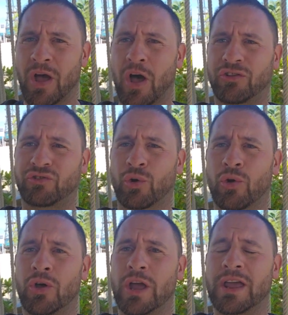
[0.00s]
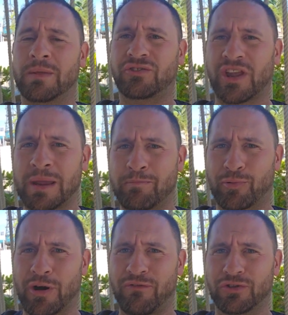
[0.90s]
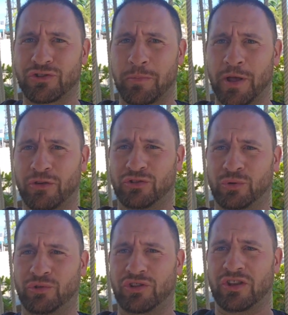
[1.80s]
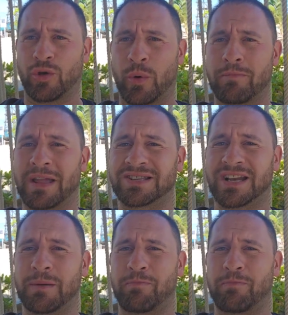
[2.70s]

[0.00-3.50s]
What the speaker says: I saw in the same breath as the person who said that we mentally